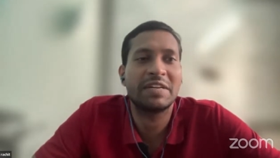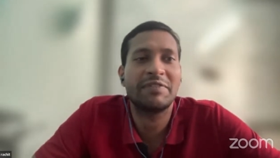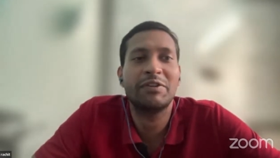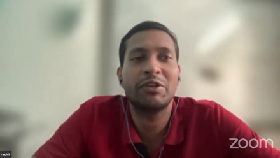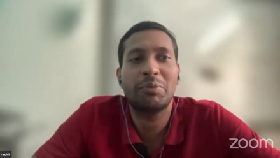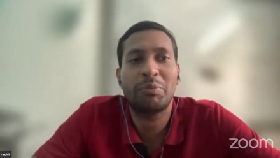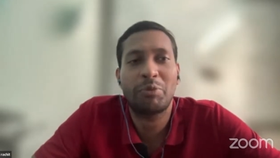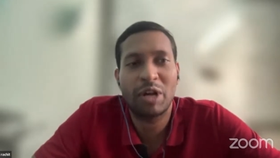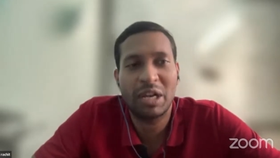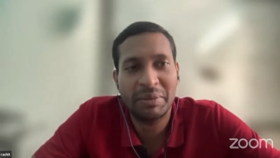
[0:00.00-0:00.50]

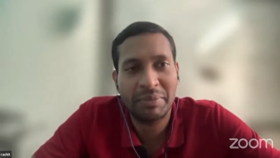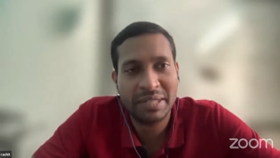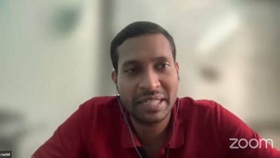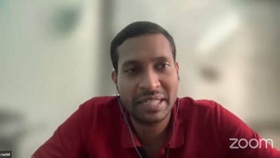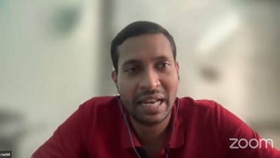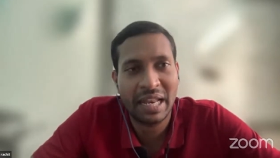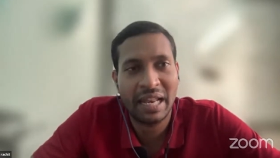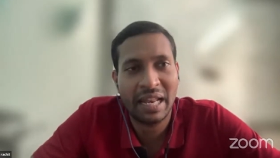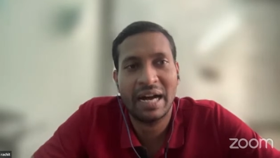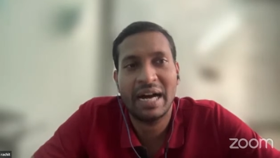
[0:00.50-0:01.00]
Even though polymers
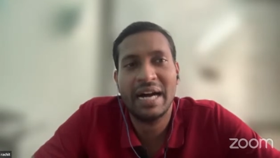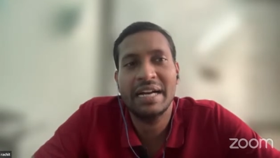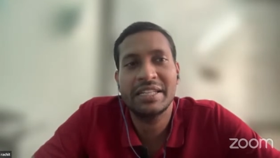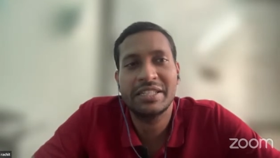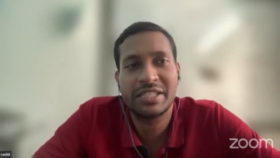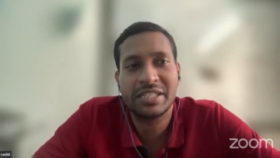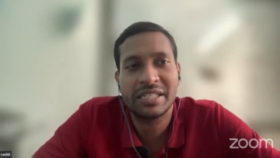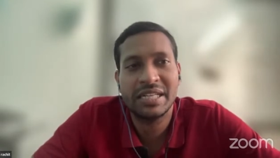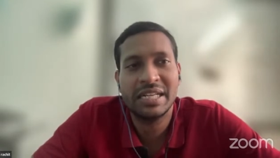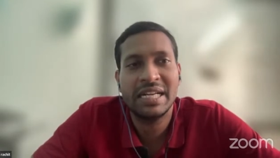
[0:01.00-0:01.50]
are
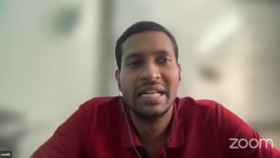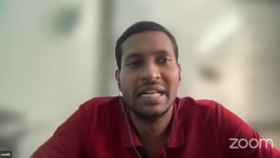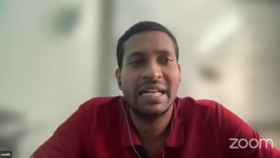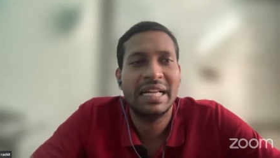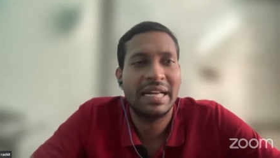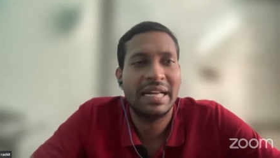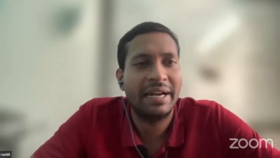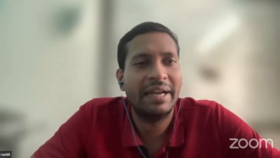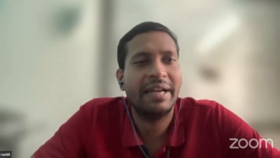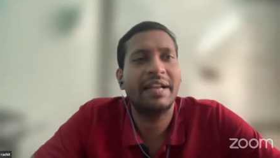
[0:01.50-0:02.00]
large,
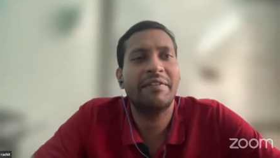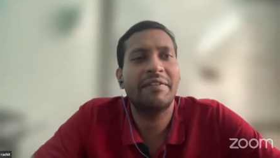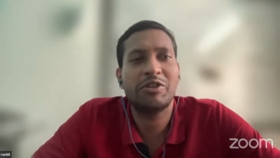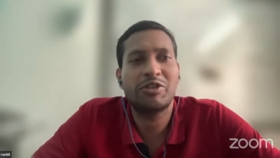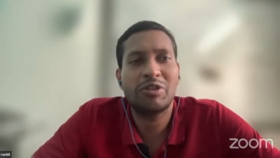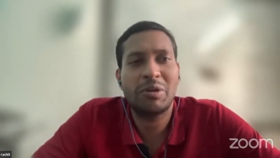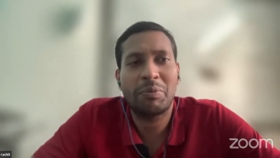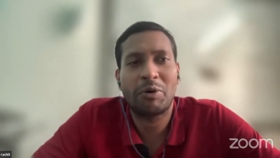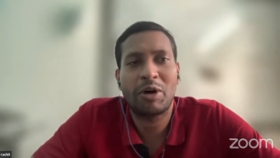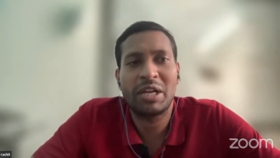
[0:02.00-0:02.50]

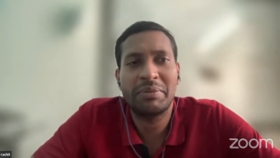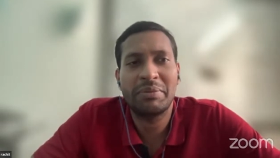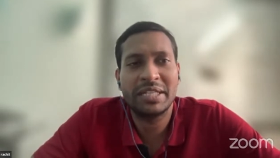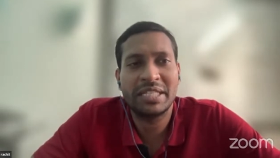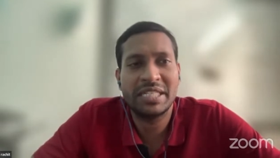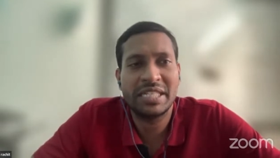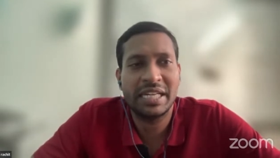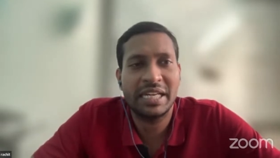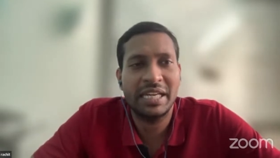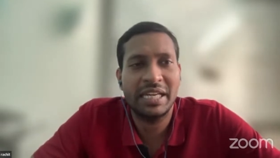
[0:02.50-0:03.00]
individual
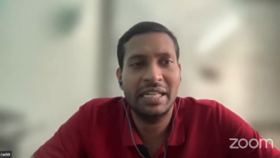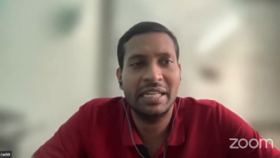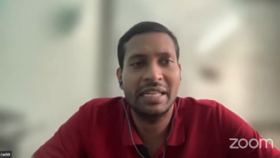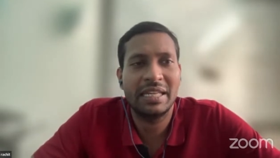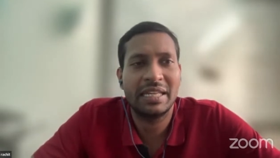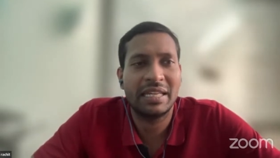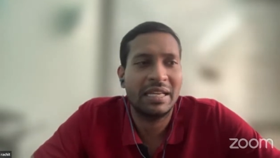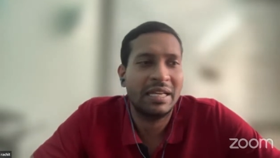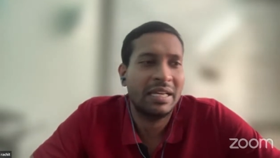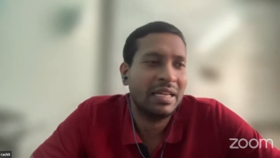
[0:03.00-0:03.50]
polymer
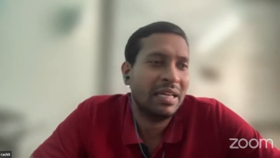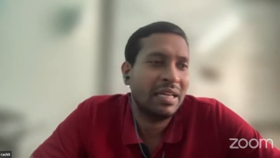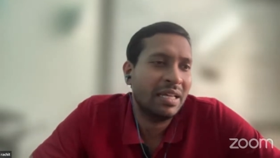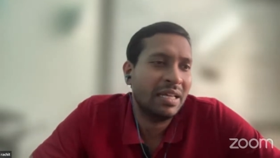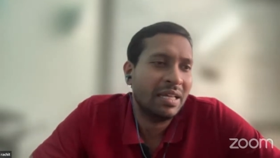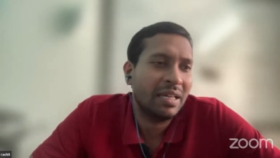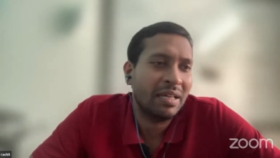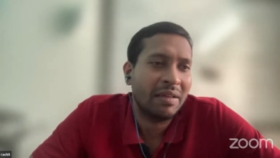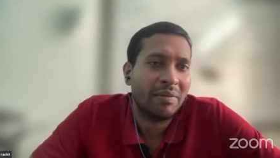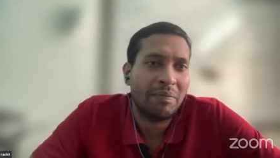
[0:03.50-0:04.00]
chain
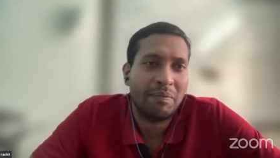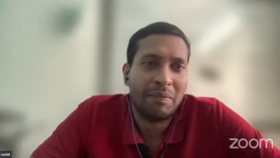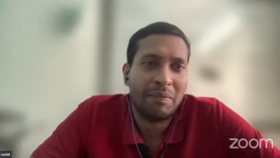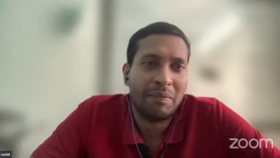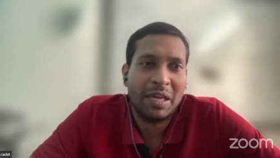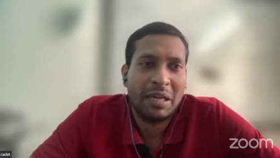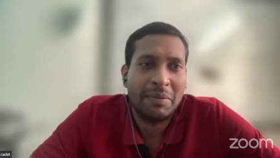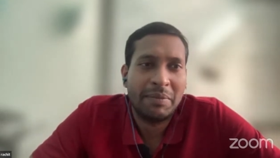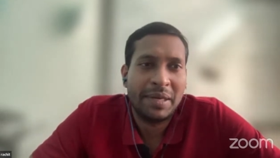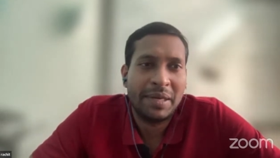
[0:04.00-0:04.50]

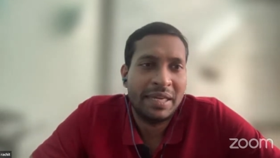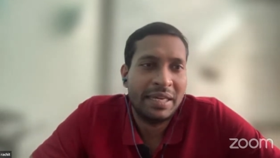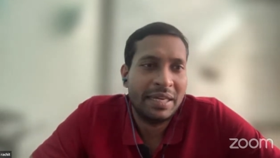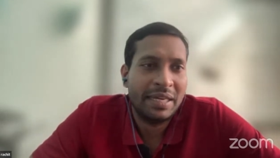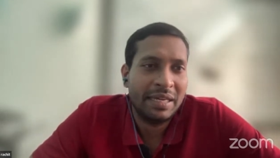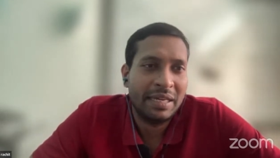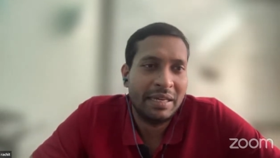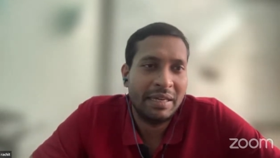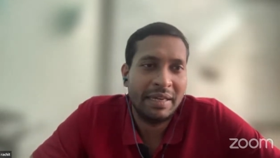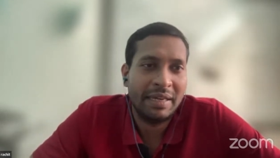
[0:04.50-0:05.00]

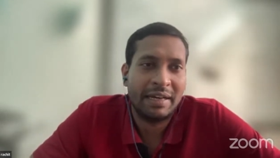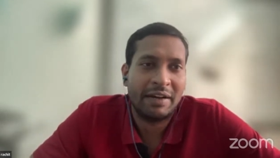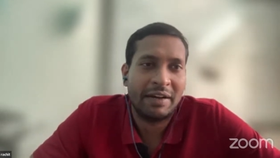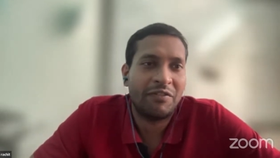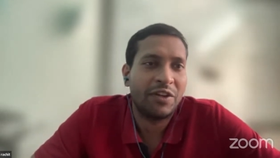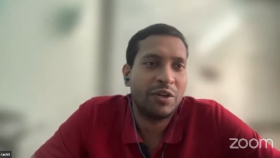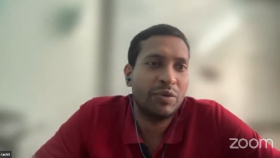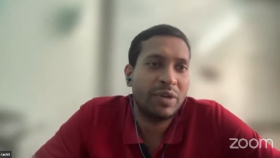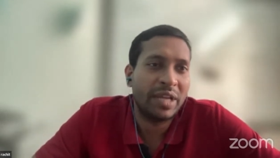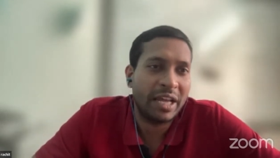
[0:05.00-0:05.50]
maybe a
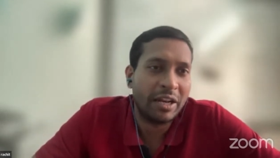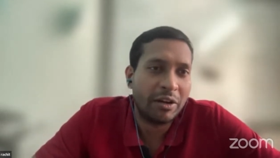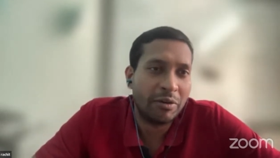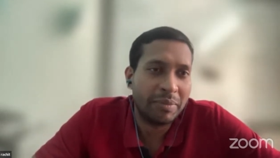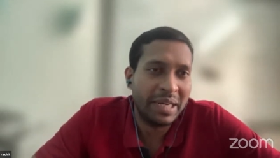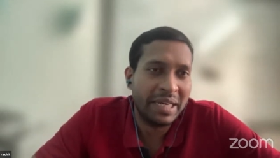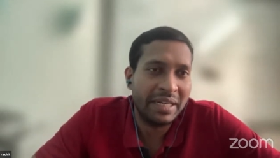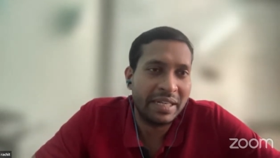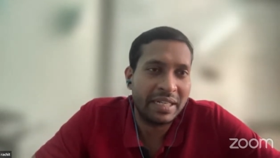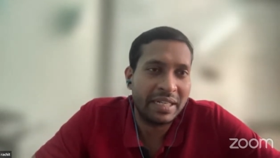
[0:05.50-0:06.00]
few
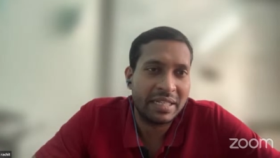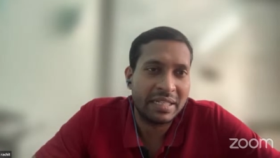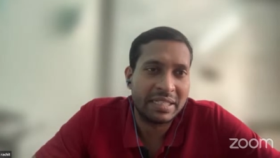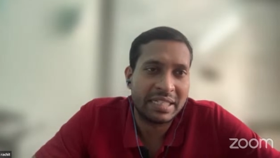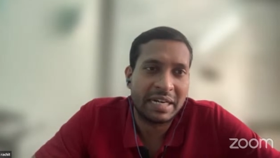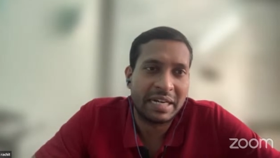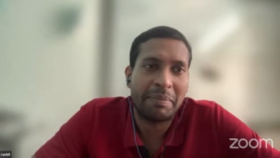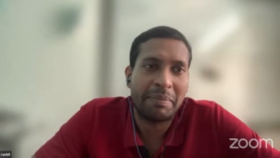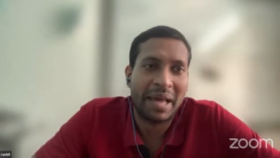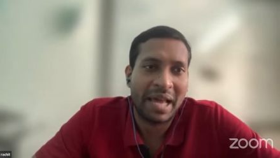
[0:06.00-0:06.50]

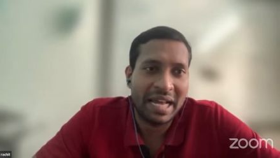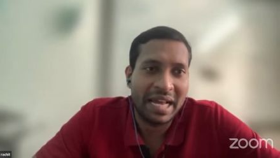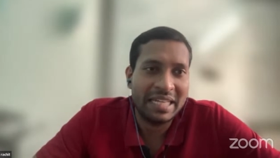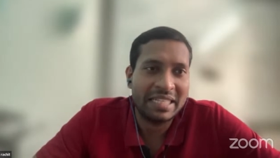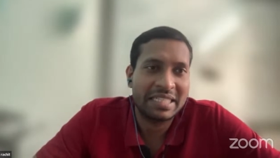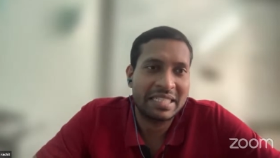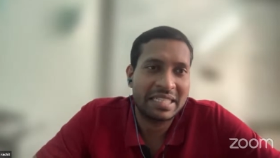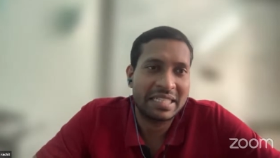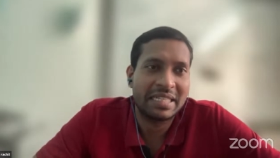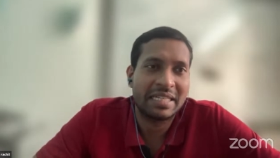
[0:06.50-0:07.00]
nanometers at
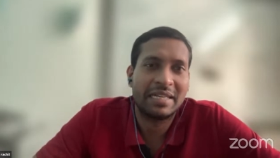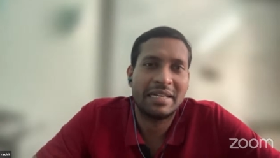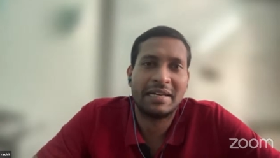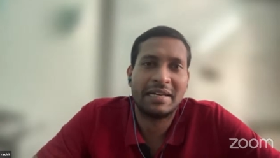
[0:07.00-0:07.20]
max,